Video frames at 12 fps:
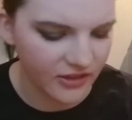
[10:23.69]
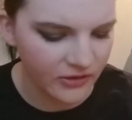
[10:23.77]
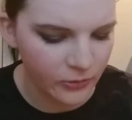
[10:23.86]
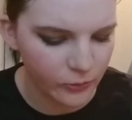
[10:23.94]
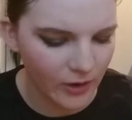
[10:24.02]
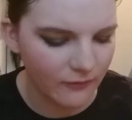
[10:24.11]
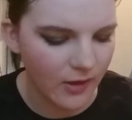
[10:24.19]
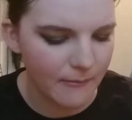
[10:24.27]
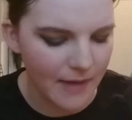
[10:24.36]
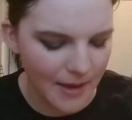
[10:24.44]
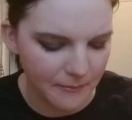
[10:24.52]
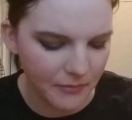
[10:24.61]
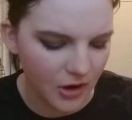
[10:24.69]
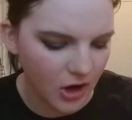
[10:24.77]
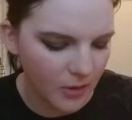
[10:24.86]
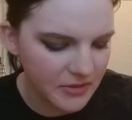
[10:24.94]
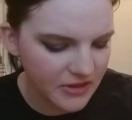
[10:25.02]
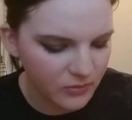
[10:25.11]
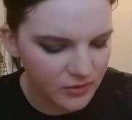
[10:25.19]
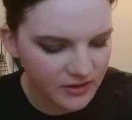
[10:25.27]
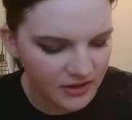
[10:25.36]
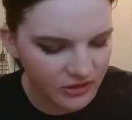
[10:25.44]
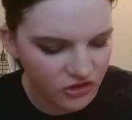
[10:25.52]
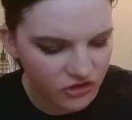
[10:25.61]
This is the Revlon Matte Balm, and this one's
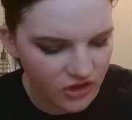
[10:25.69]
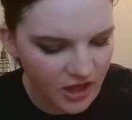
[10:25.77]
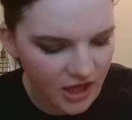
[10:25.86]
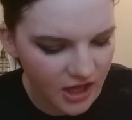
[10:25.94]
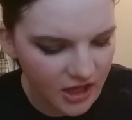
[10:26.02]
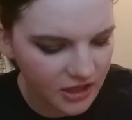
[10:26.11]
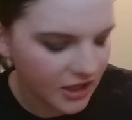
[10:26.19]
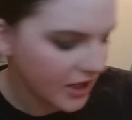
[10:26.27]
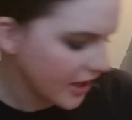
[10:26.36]
in the shade